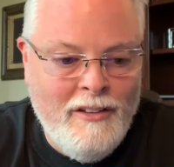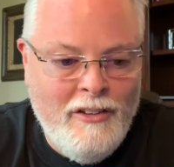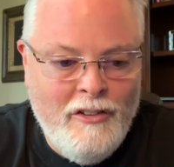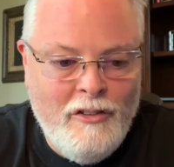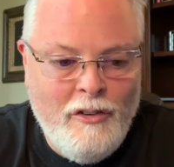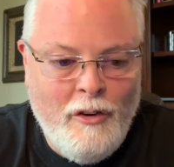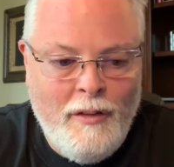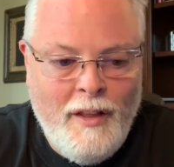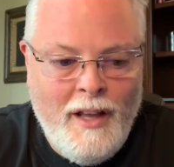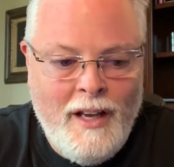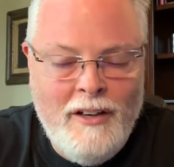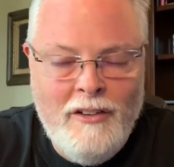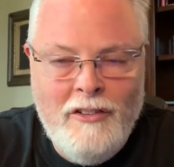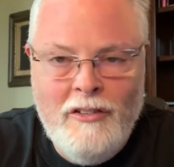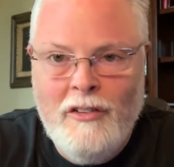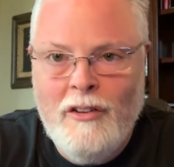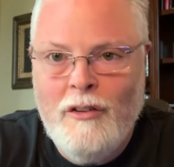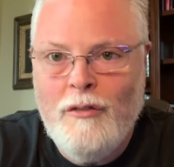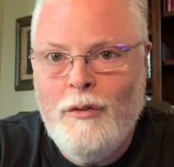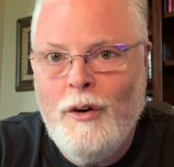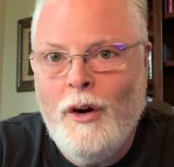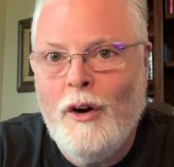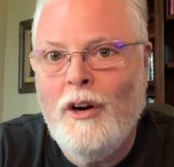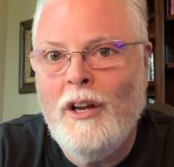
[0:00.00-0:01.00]
So that is the
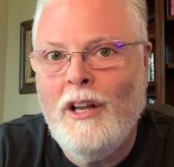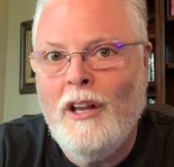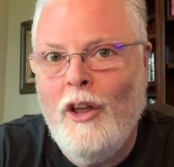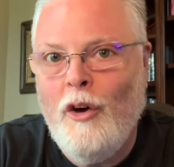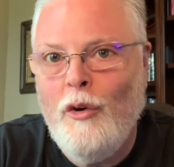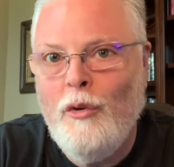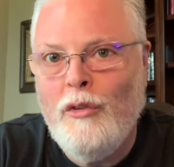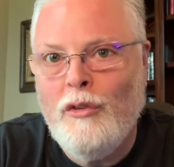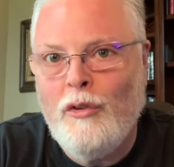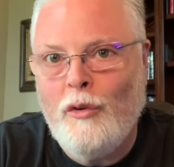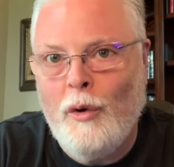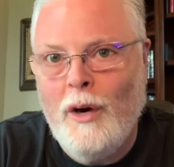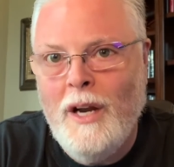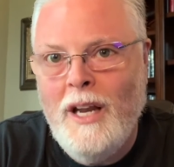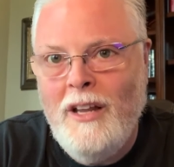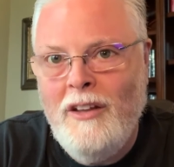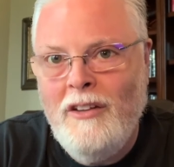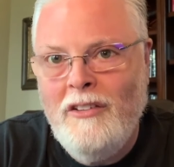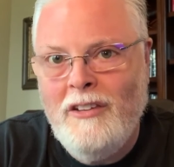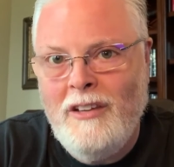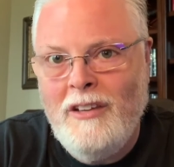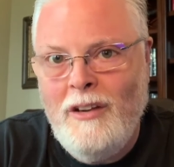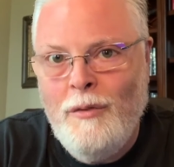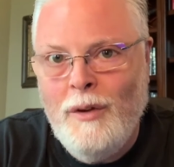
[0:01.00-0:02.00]
very low
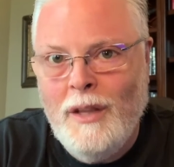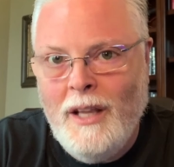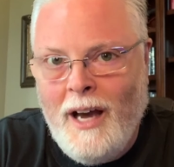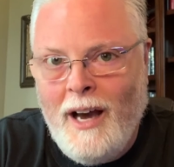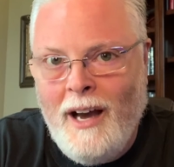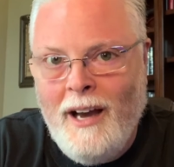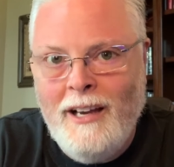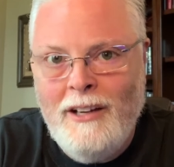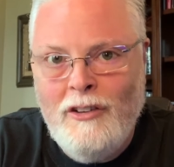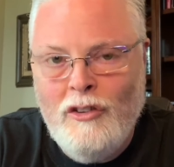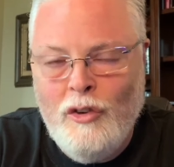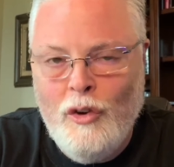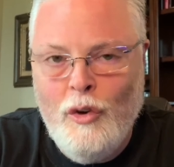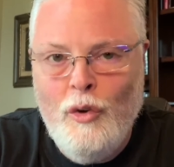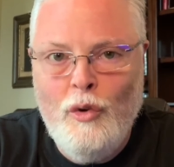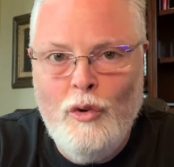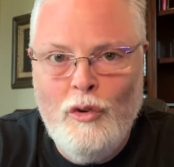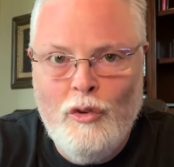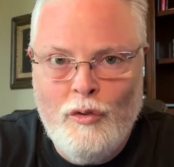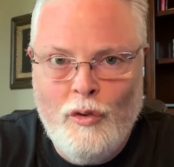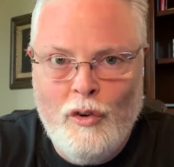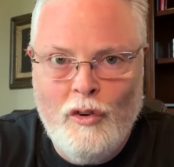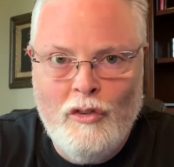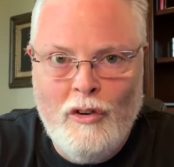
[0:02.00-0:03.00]
threes, even the high twos
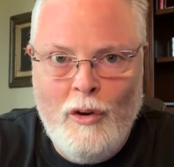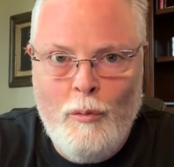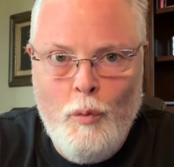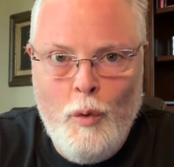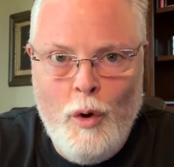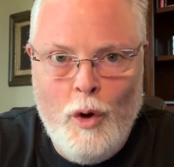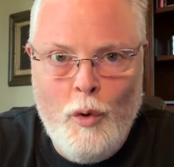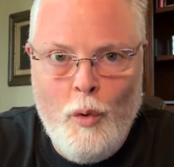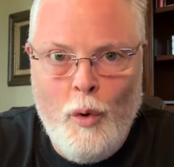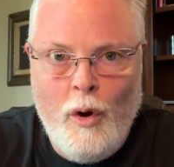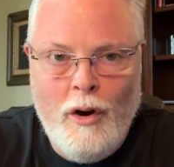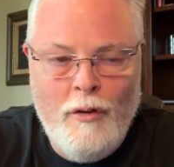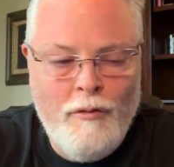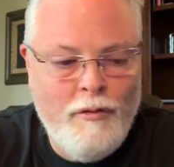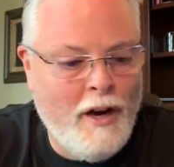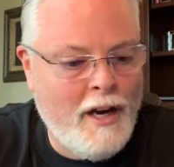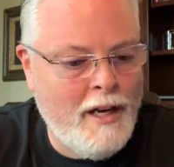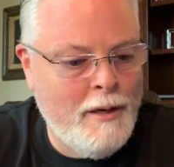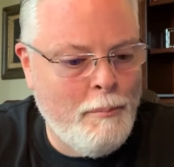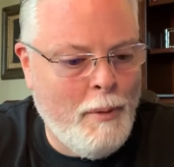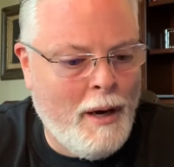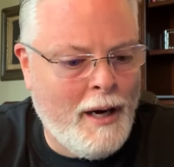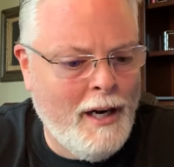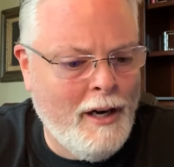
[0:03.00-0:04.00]
for some
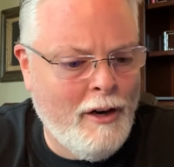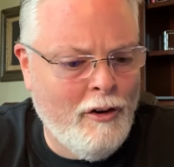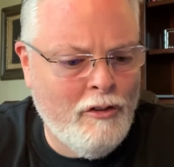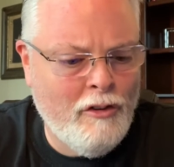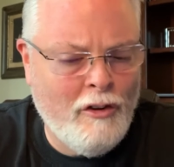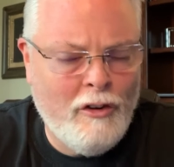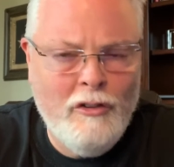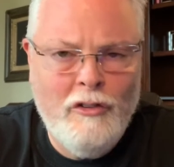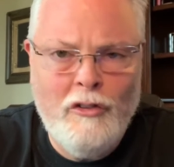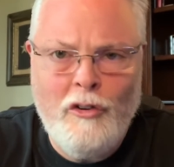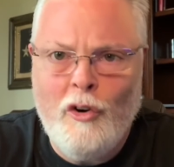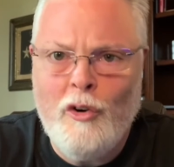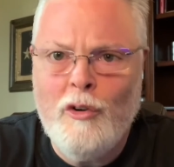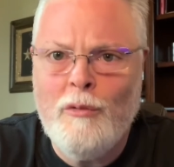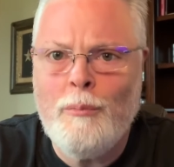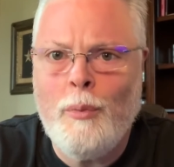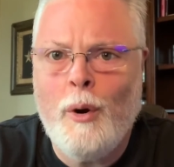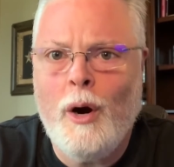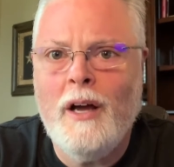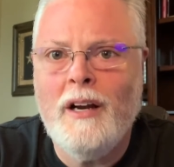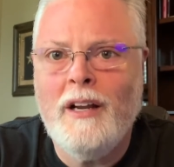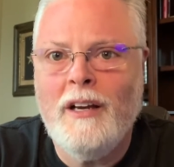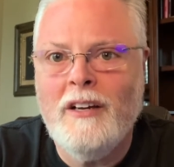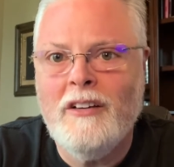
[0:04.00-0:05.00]
well-qualified buyers on certain
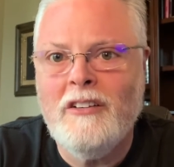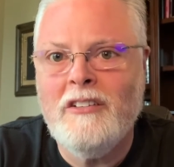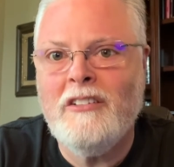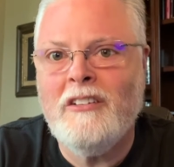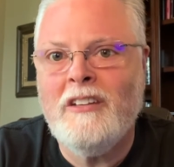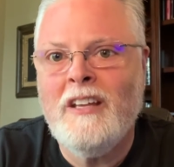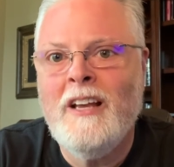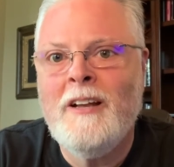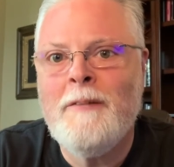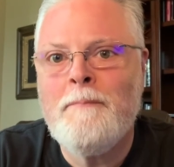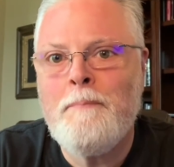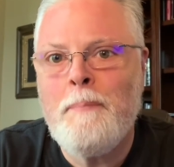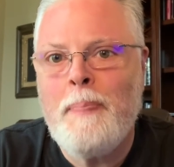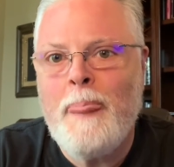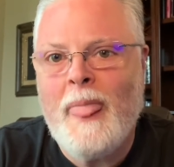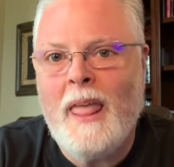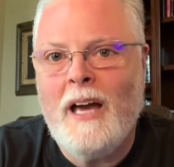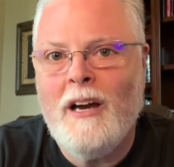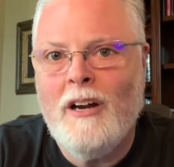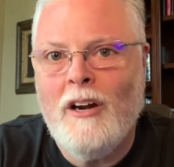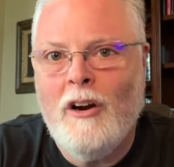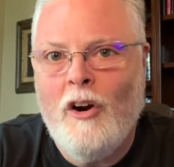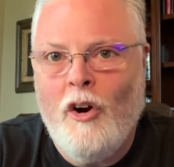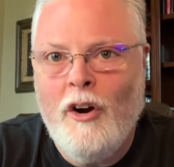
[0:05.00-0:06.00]
products
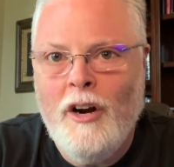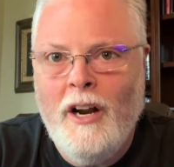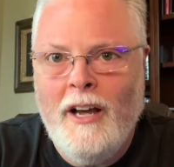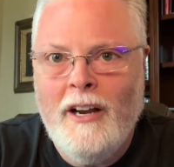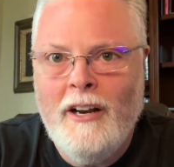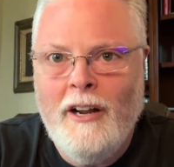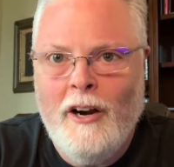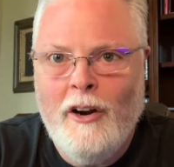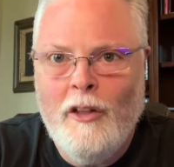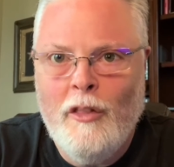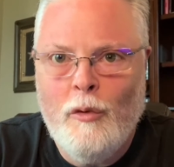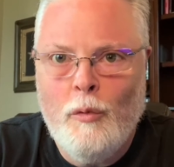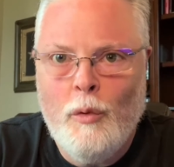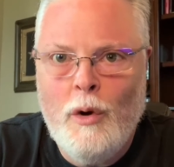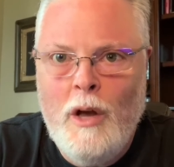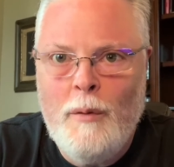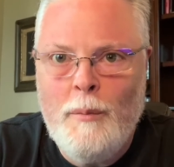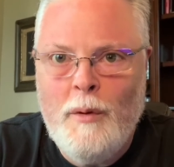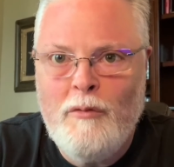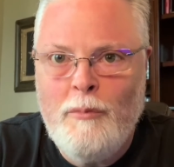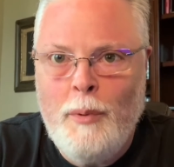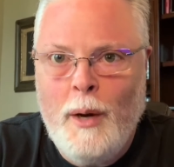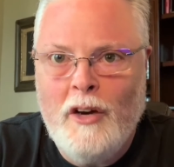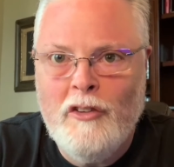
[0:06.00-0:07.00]
are not out of the realm
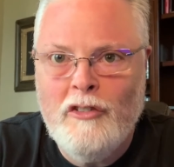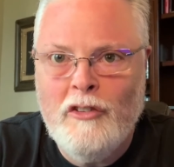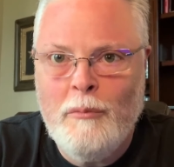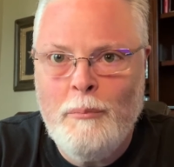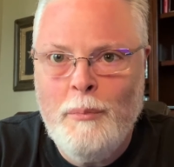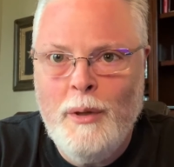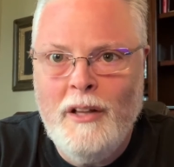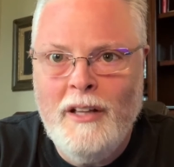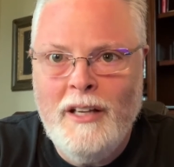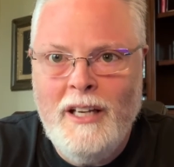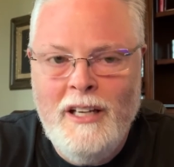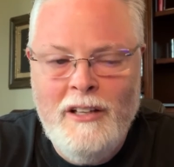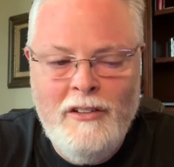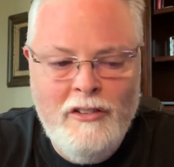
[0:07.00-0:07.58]
of possibility.